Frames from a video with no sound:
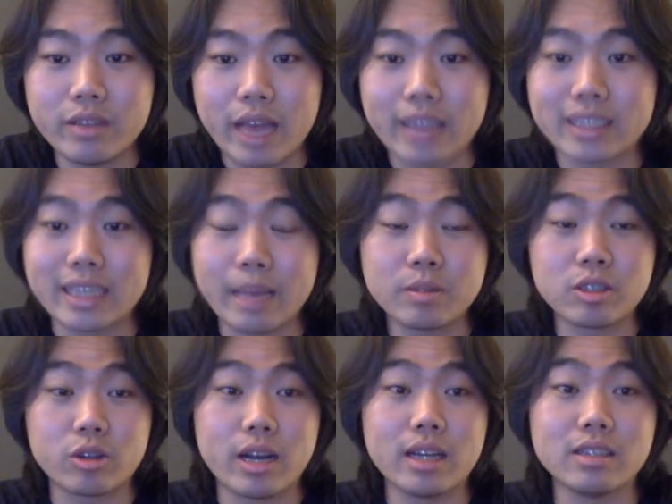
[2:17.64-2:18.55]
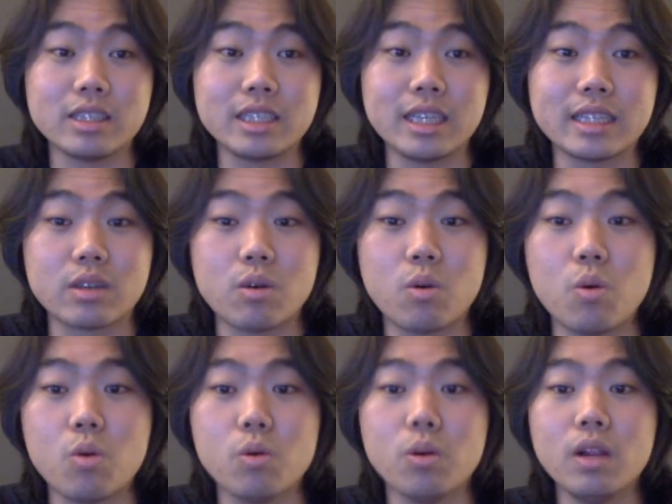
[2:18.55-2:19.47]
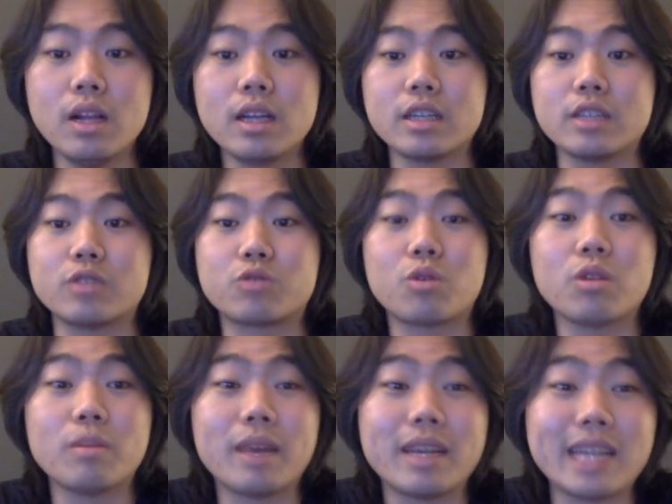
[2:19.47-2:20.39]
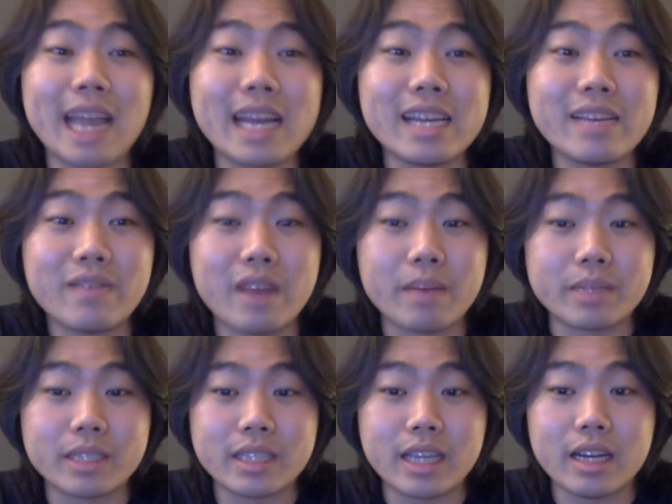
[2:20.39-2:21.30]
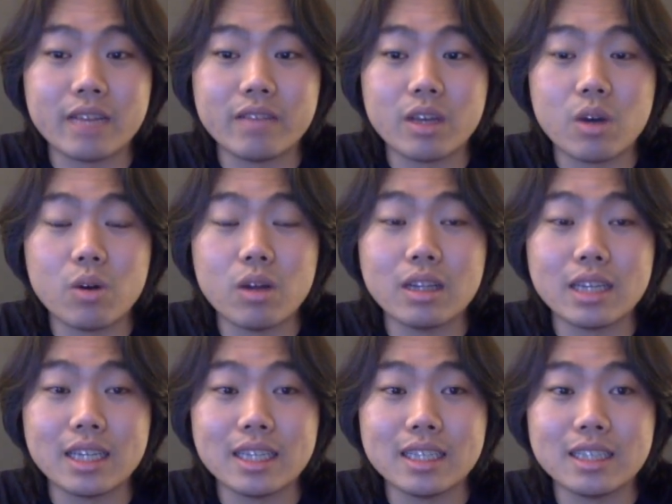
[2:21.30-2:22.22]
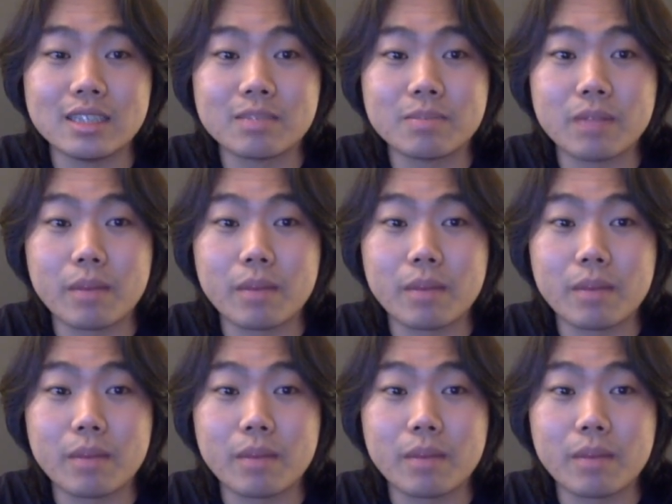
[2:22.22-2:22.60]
and Samsung or LG as a whole control about 95% of the OLED display